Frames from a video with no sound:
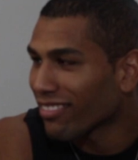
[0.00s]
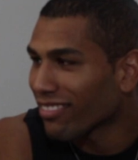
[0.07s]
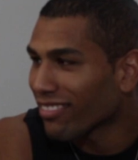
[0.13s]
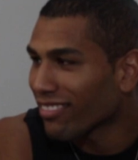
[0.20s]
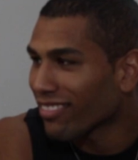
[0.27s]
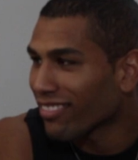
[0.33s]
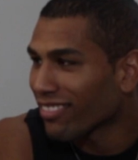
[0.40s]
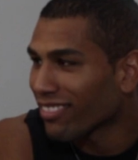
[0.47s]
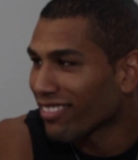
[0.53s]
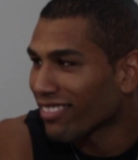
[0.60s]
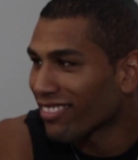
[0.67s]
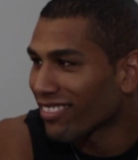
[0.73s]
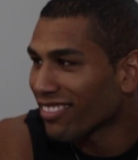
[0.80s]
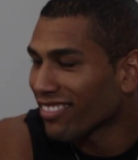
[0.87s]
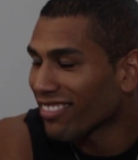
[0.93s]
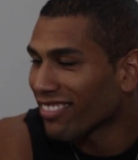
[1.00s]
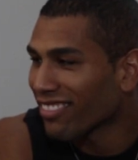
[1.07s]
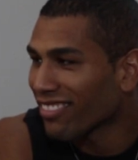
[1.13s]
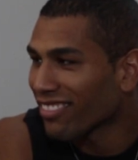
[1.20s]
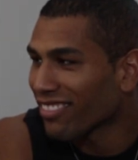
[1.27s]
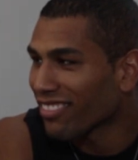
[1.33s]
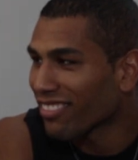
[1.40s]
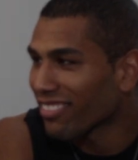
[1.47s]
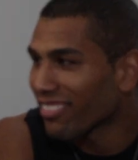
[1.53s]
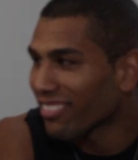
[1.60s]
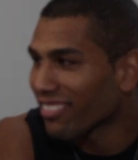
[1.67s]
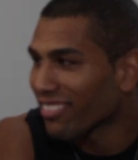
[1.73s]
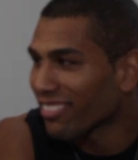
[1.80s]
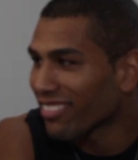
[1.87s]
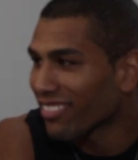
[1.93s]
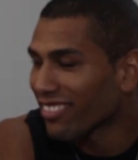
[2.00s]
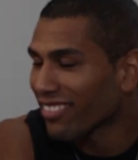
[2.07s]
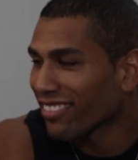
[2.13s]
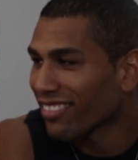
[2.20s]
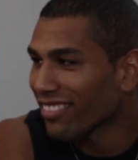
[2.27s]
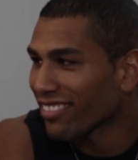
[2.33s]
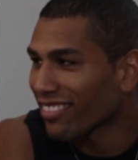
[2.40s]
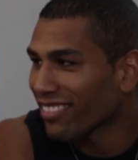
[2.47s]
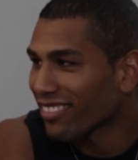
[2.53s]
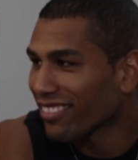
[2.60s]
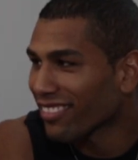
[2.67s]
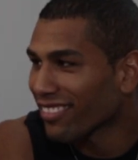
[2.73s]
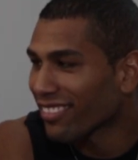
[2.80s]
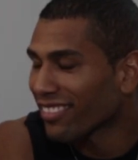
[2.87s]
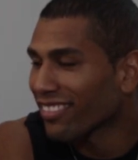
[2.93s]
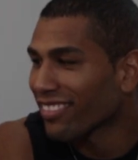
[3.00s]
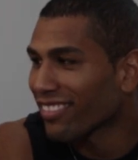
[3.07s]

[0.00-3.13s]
This person isn't speaking.